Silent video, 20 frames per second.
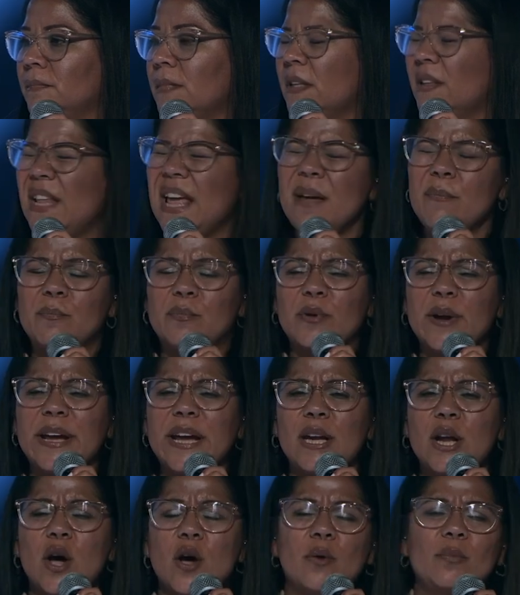That
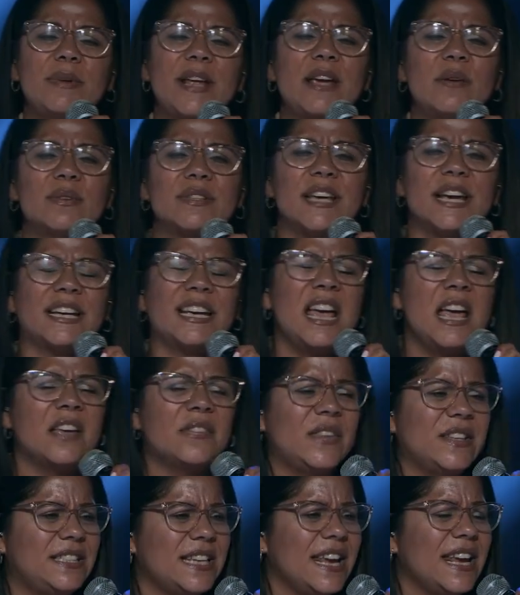bringing home day was like
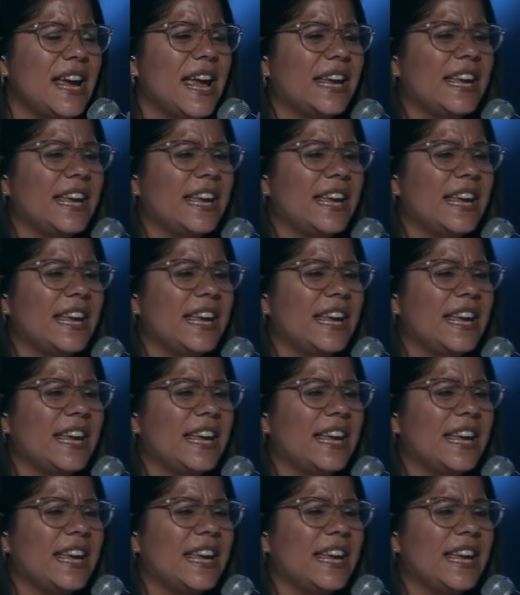the day I